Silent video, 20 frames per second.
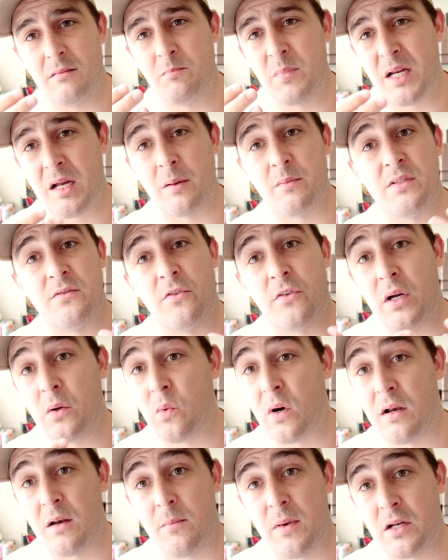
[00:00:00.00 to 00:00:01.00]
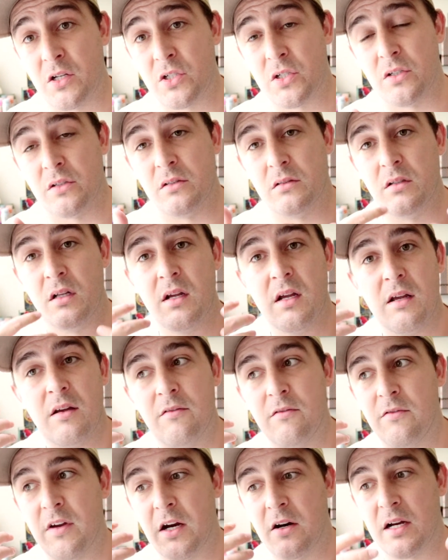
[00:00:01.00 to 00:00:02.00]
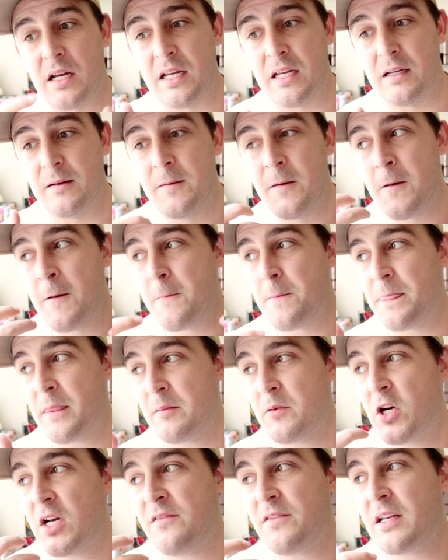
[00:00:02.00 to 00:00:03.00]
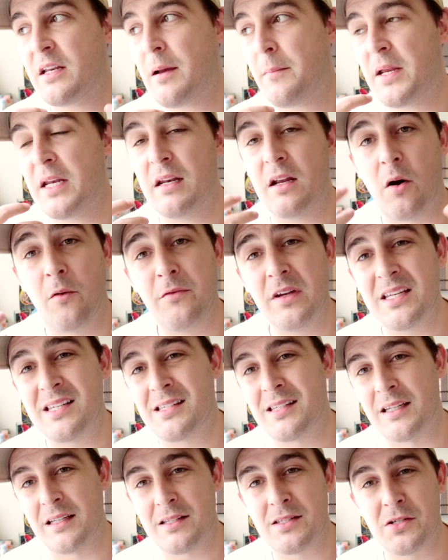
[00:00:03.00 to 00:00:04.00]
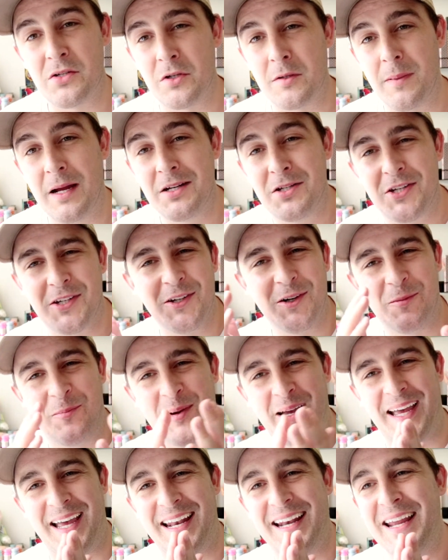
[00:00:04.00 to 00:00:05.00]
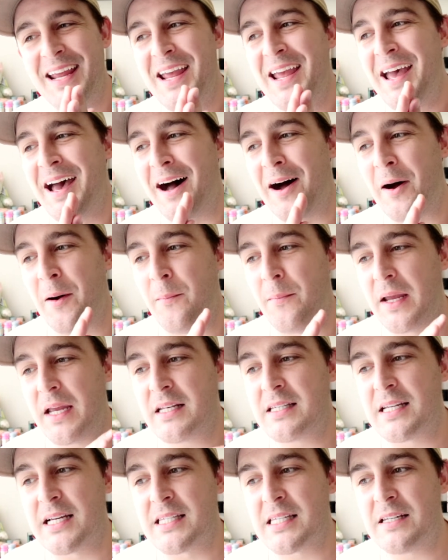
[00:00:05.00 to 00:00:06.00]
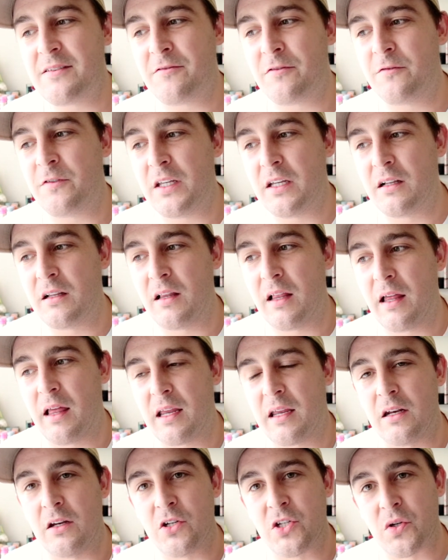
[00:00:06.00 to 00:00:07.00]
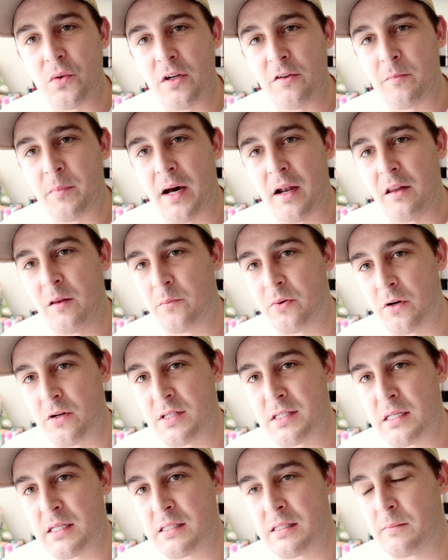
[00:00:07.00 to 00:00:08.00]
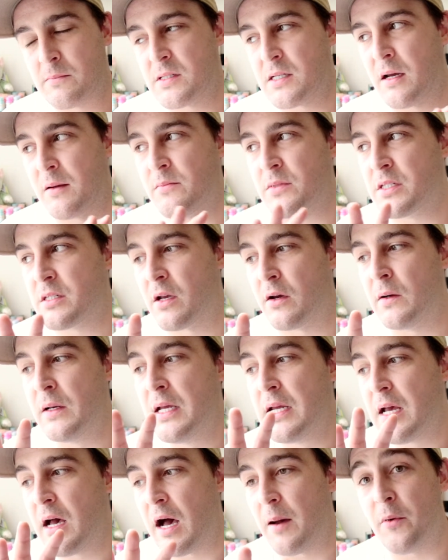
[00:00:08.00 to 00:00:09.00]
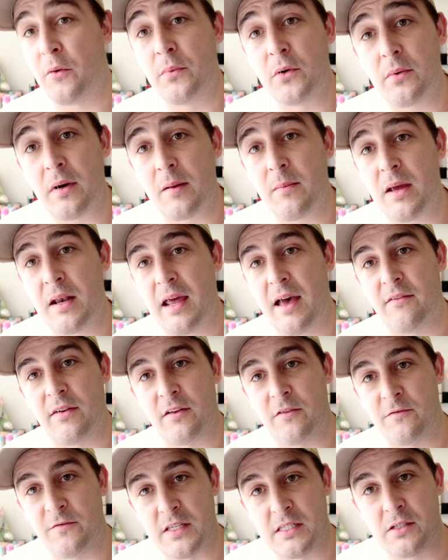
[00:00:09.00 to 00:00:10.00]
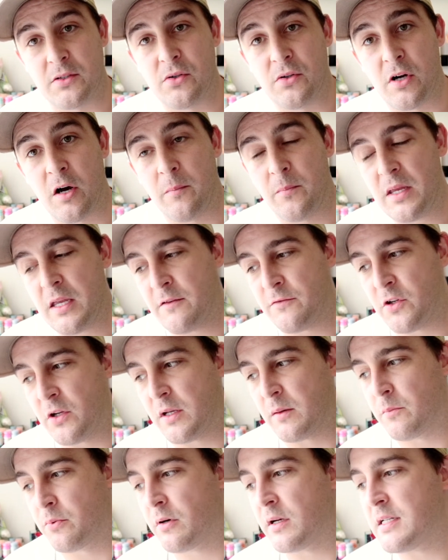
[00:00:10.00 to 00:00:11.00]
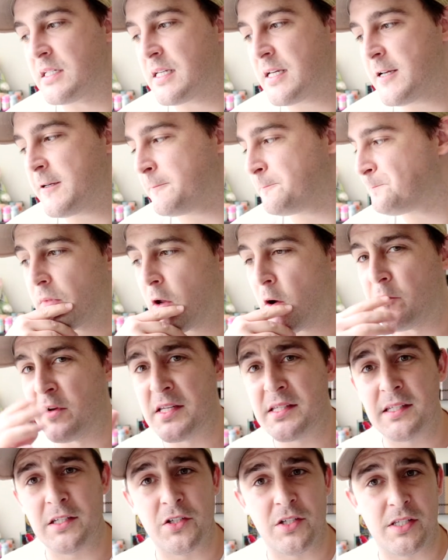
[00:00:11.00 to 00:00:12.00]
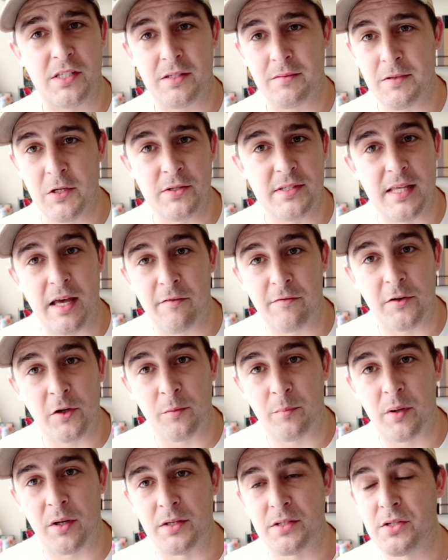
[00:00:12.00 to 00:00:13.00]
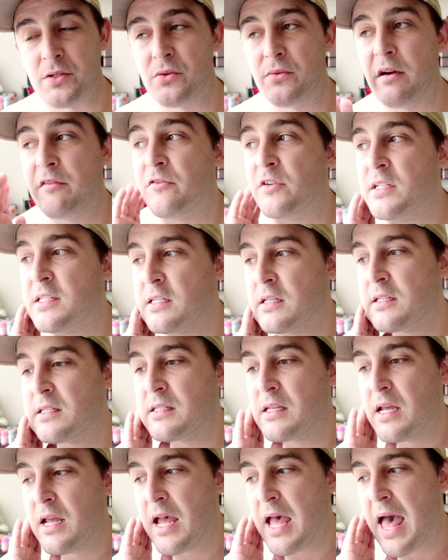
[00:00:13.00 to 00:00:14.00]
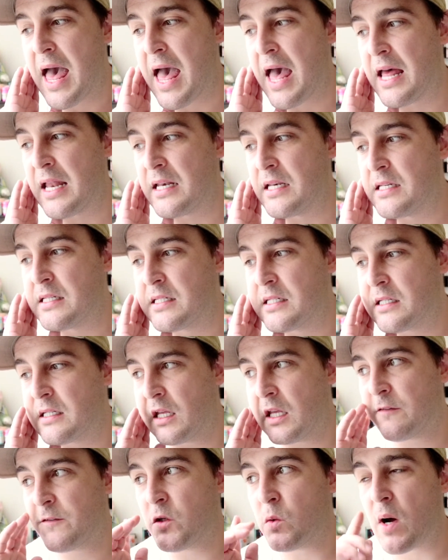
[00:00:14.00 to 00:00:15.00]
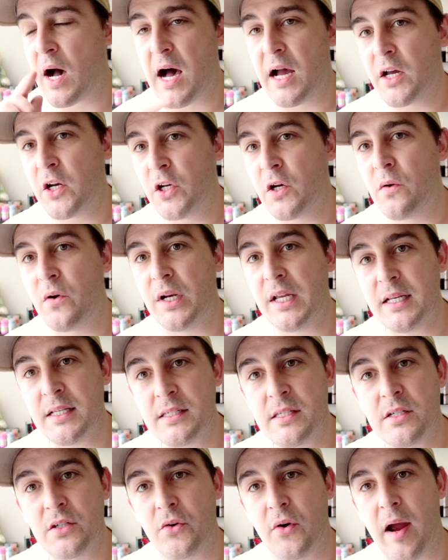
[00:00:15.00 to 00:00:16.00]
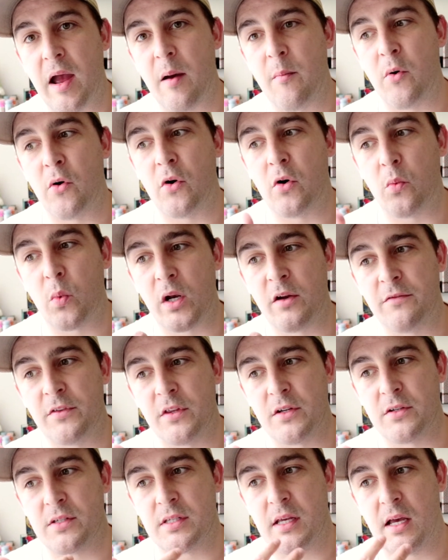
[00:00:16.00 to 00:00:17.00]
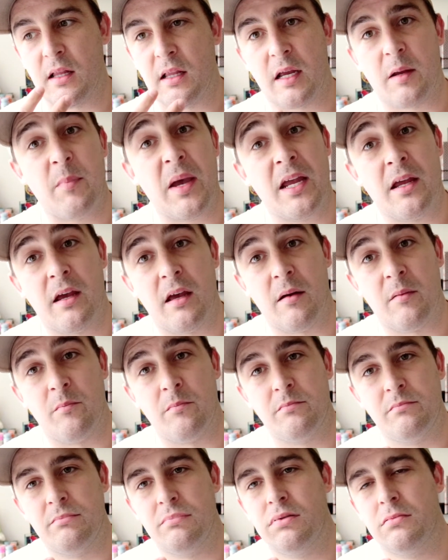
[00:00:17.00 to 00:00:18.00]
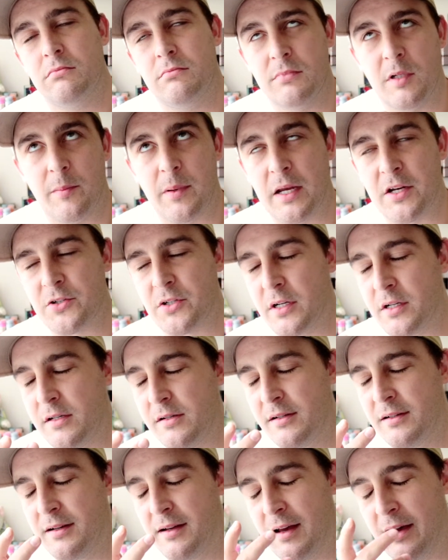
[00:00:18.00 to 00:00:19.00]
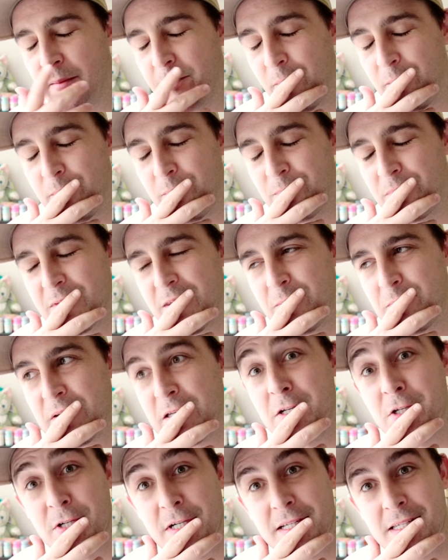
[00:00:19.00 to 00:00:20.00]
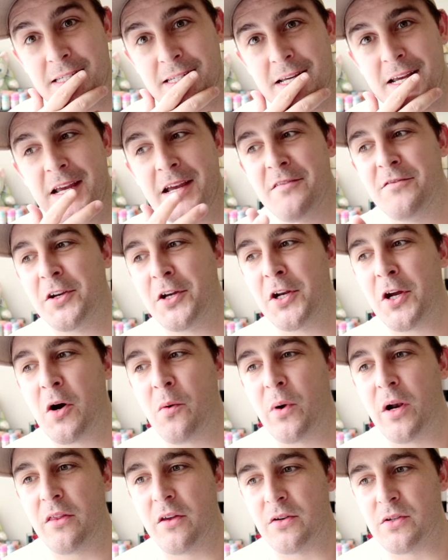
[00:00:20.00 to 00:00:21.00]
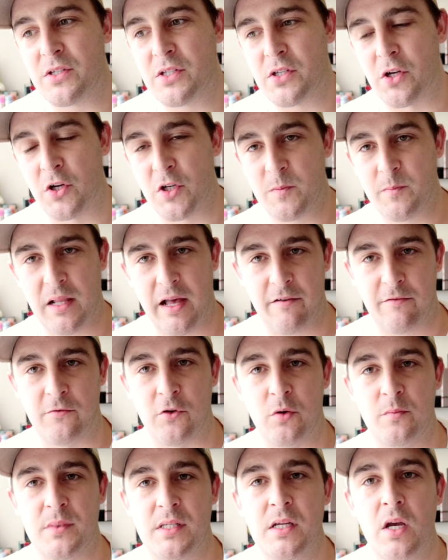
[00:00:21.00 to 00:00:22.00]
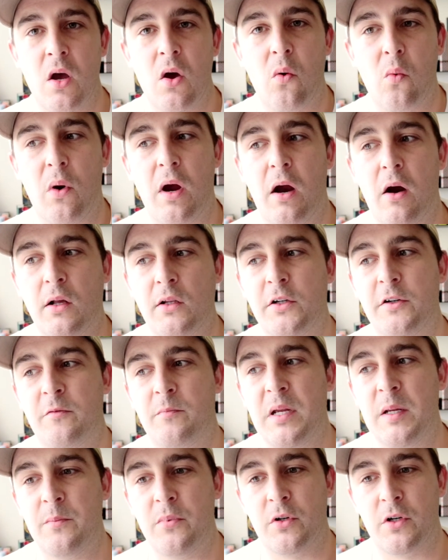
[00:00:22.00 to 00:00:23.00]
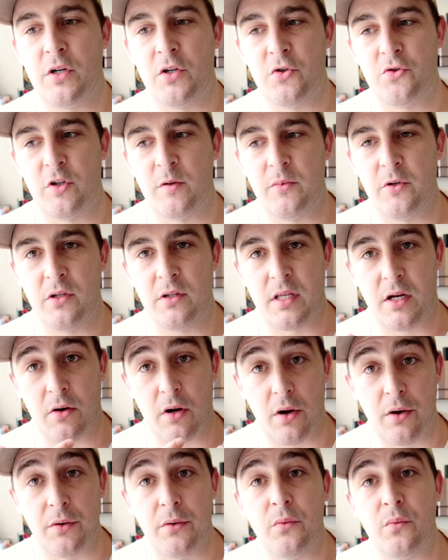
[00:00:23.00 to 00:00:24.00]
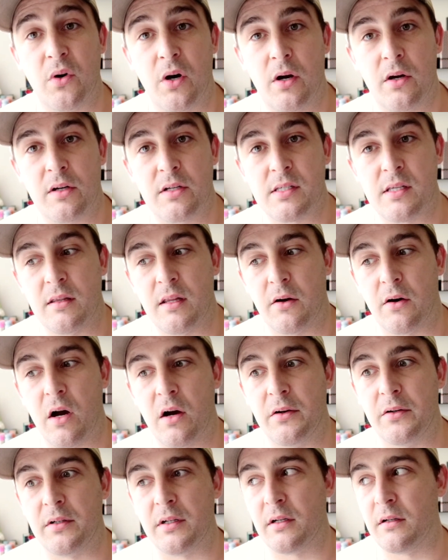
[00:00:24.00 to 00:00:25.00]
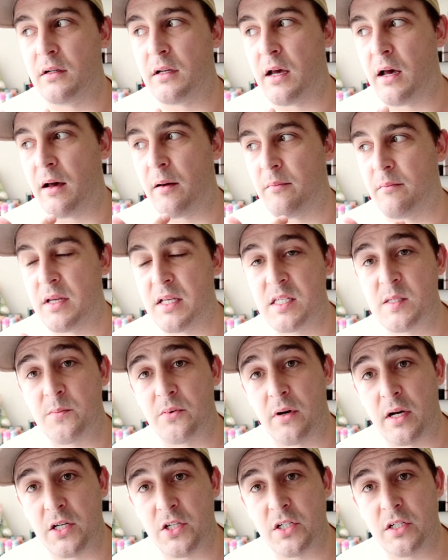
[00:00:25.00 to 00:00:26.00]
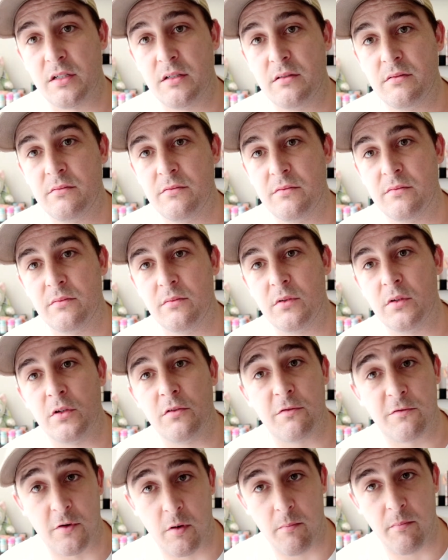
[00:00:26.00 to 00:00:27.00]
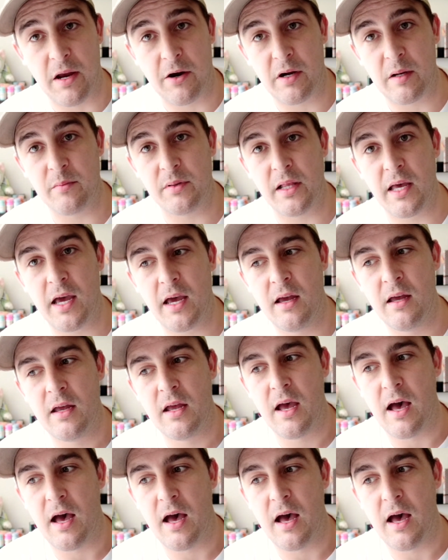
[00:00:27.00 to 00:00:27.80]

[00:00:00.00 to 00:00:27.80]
becomes very one-dimensional, very... not even, I mean, obviously it's two-dimensional, but it doesn't feel like an intuitive part of the process sometimes. So I would recommend having a physical copy if you can print it. Obviously just use that for your personal references. And if you are going to go on Instagram or one of those, not Patreon, Pinterest. If you're going to go on one of those search platforms where a lot of people contribute their own works and their own inspiration from Mary Blair,